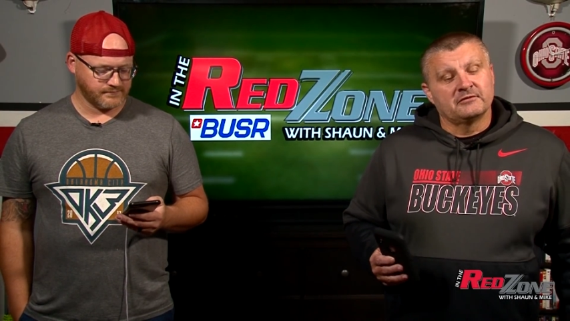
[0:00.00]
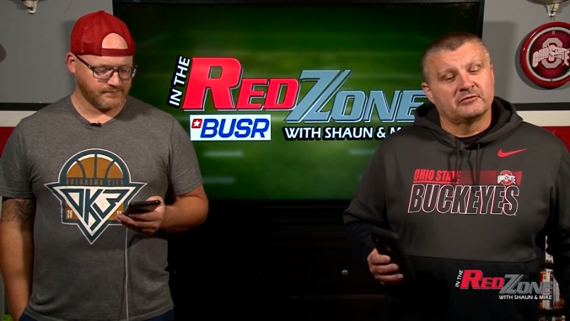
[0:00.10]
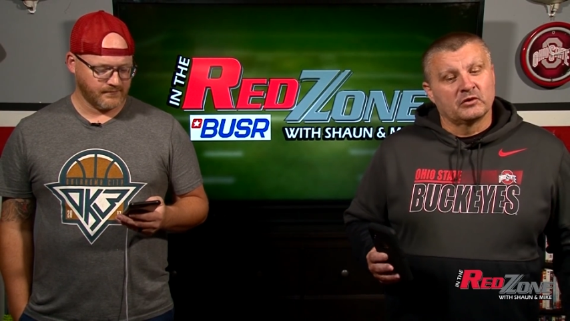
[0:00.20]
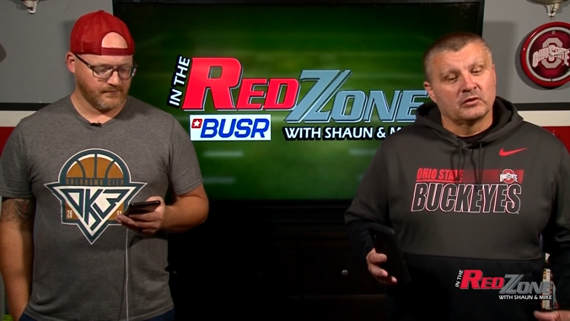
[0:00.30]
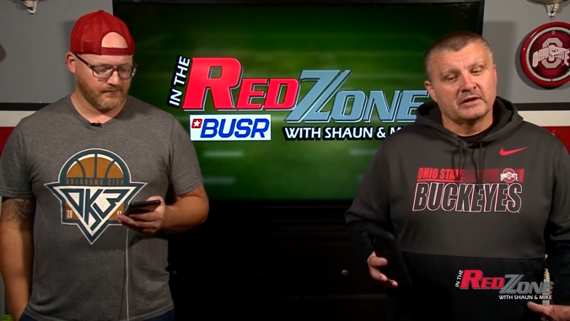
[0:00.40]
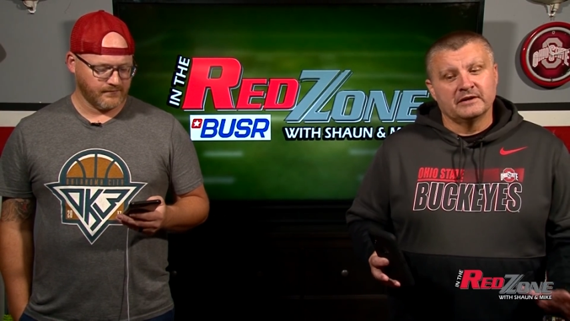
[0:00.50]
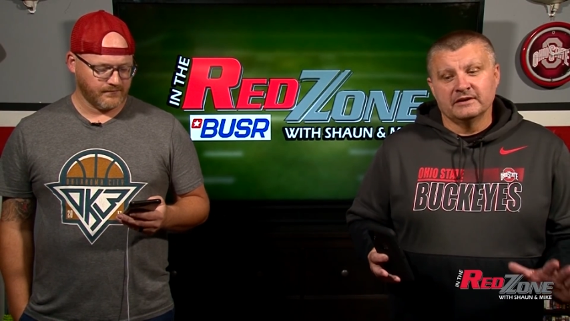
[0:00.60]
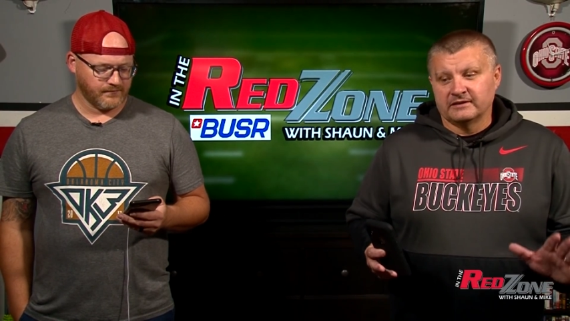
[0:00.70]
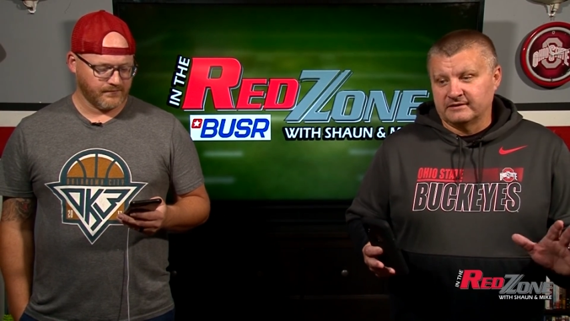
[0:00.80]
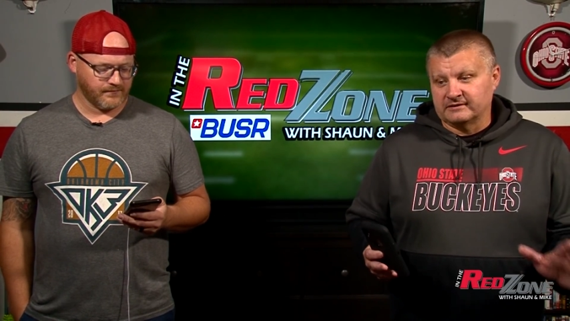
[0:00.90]
Speaker 1: Florida
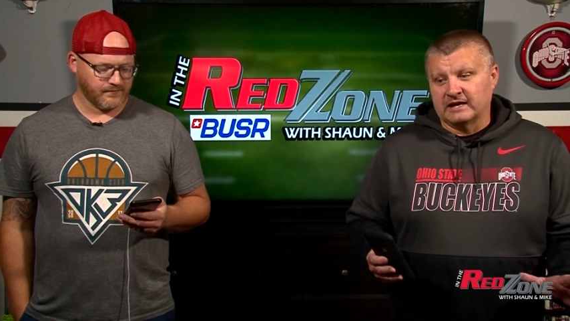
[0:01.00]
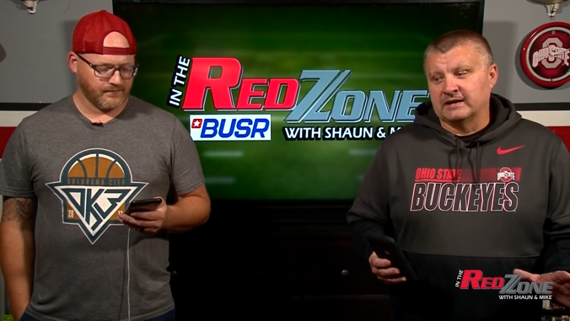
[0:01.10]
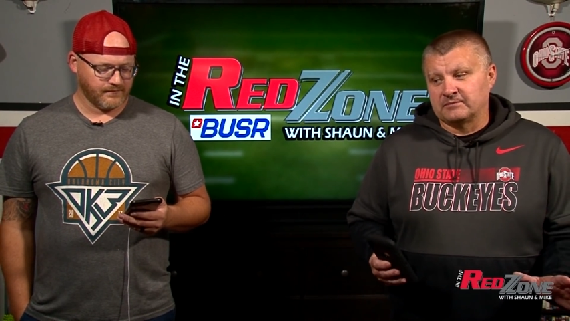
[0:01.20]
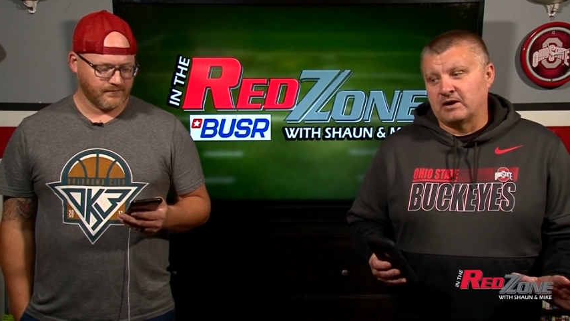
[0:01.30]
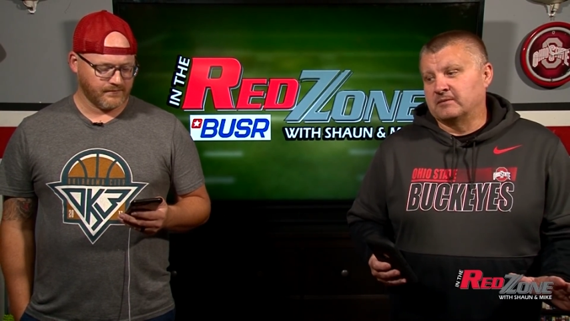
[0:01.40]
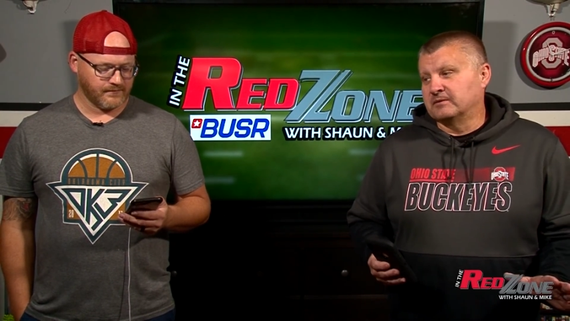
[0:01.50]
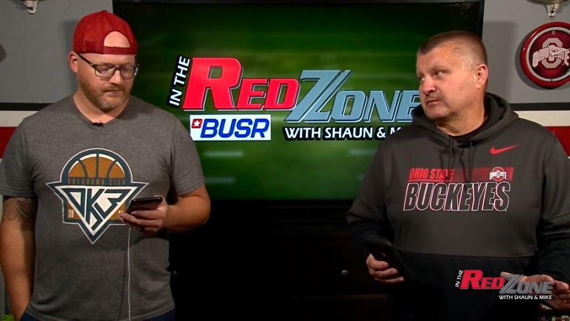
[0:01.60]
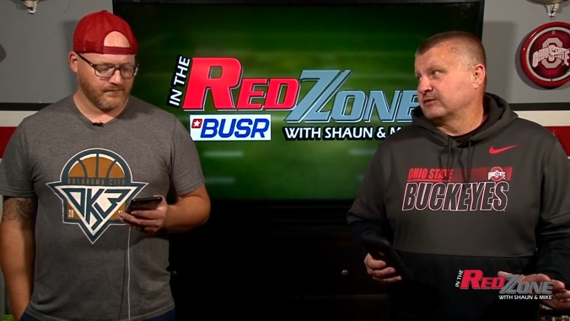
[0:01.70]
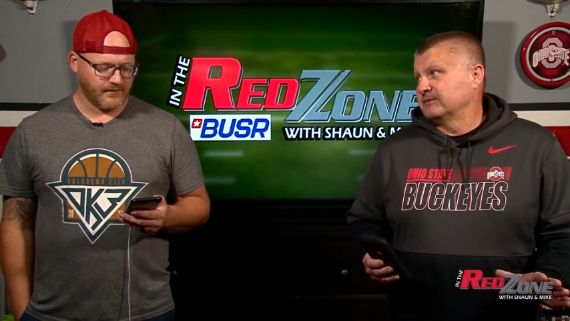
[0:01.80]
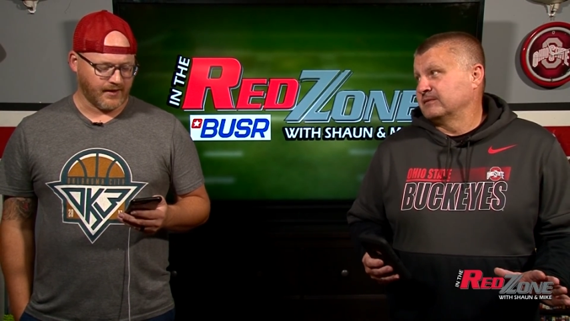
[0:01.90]
got
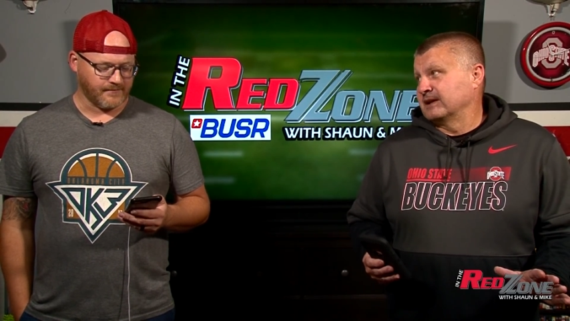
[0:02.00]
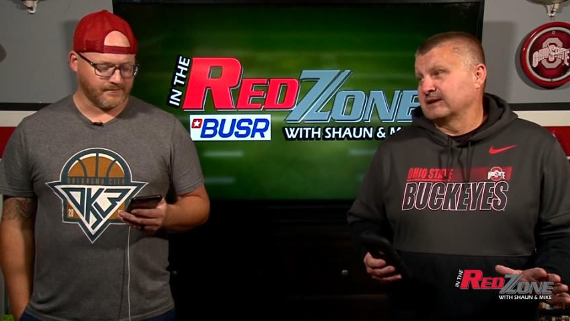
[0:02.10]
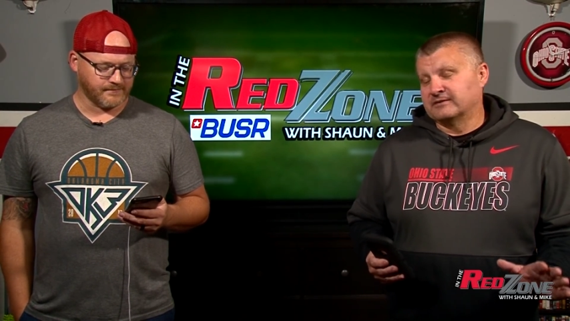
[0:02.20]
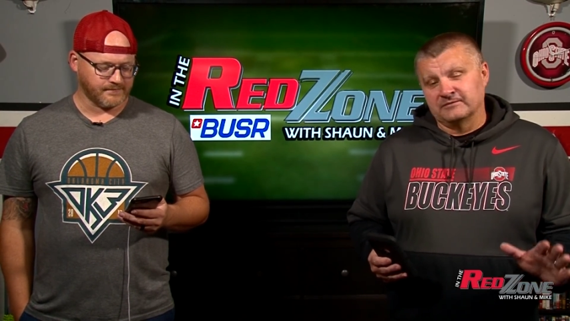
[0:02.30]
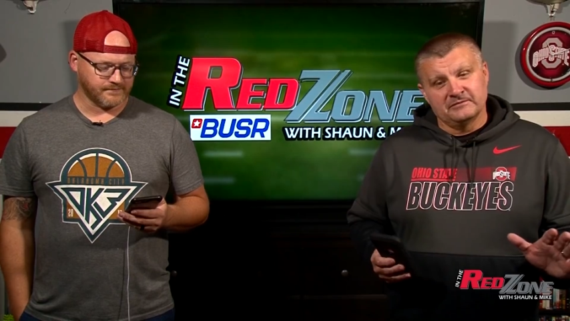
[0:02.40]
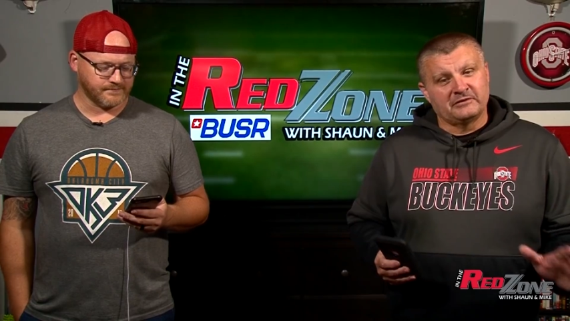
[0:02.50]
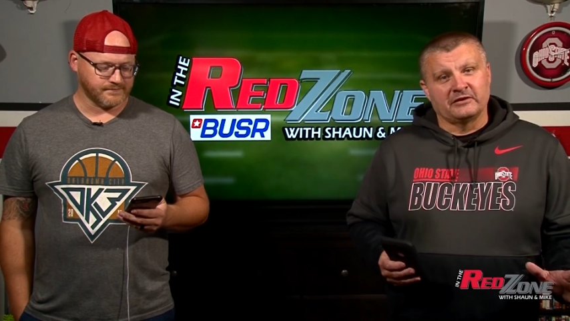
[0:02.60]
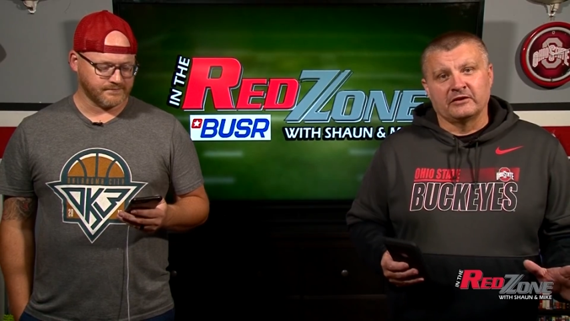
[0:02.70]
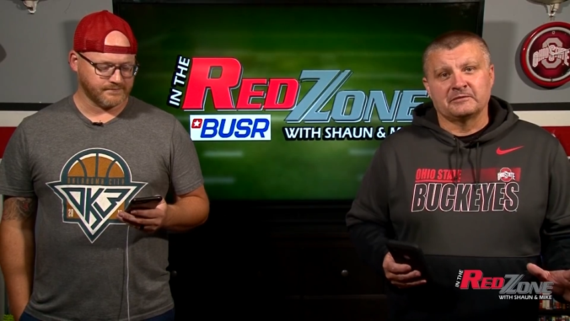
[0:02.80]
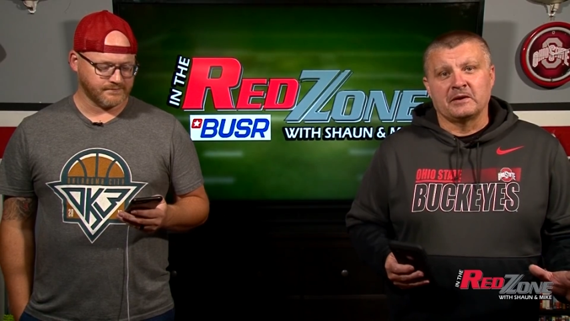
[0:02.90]
problems. Yeah. Like
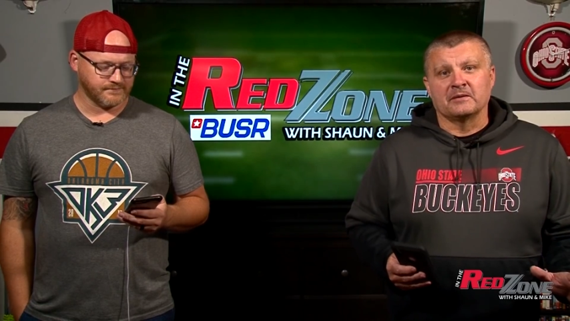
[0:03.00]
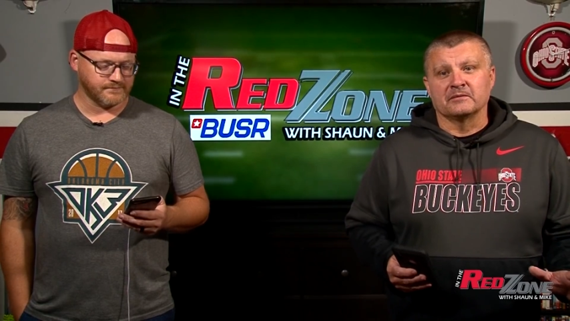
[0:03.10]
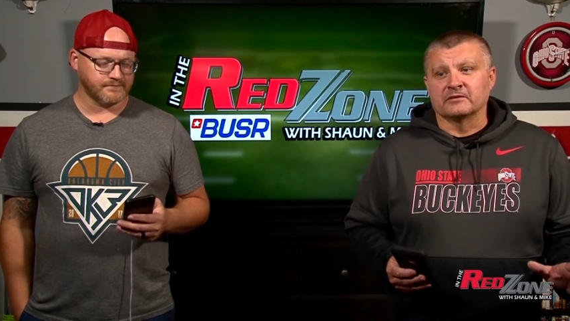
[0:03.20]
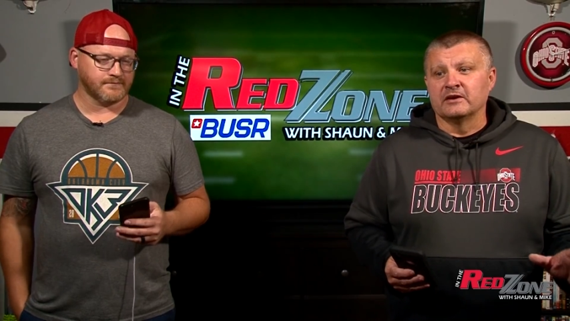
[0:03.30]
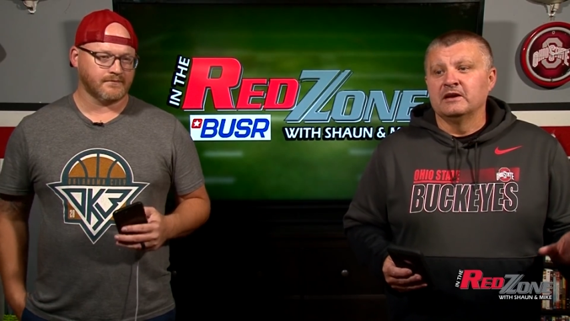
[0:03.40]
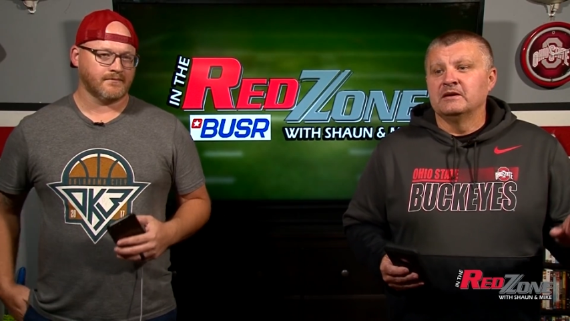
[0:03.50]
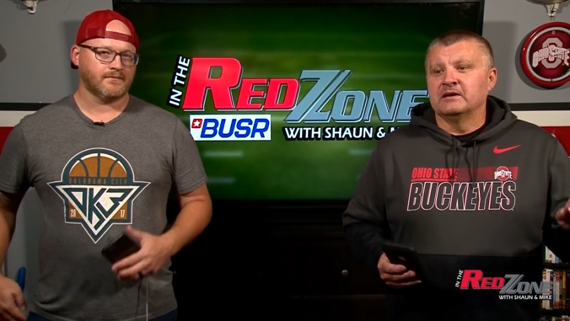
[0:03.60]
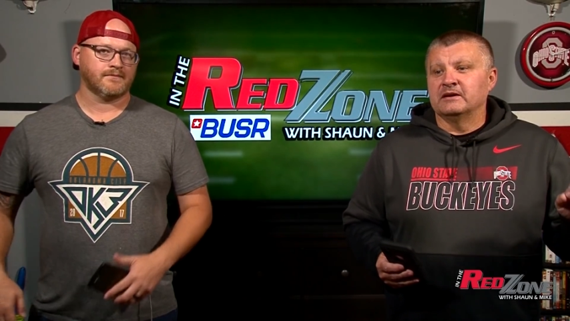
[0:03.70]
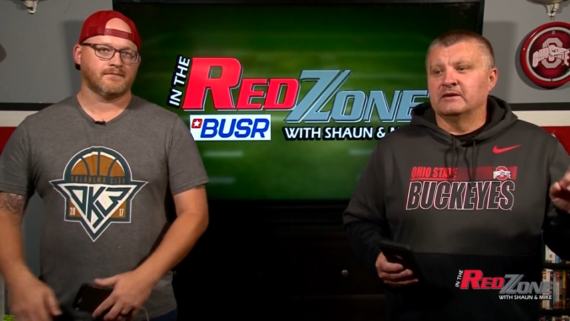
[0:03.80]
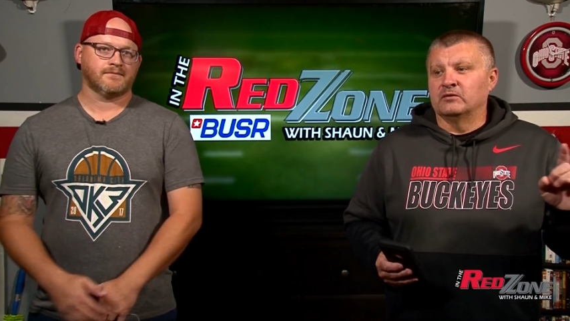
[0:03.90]
serious problems.
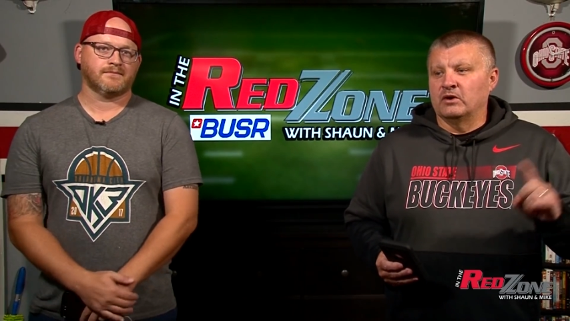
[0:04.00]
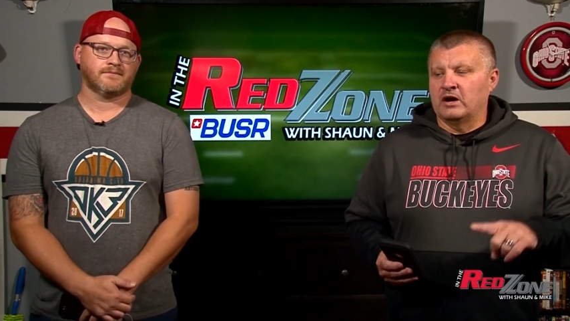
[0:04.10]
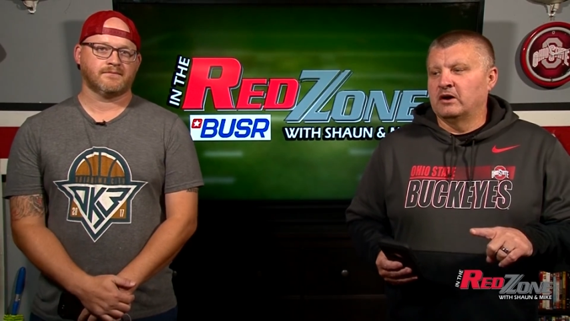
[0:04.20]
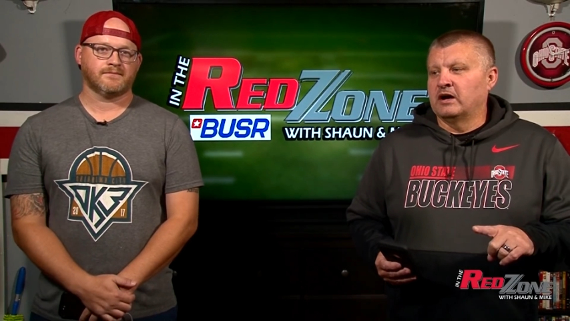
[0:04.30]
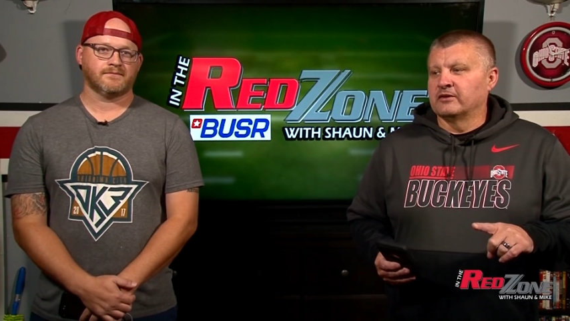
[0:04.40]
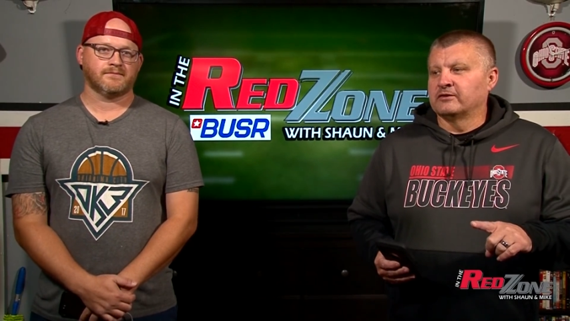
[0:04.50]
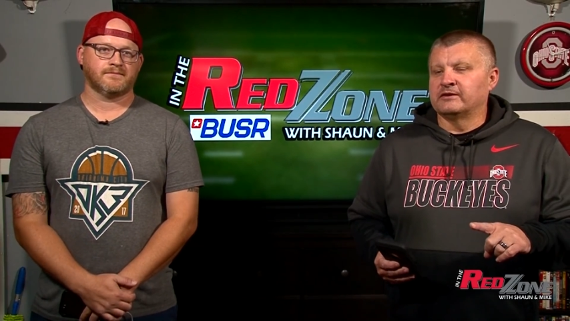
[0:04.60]
Other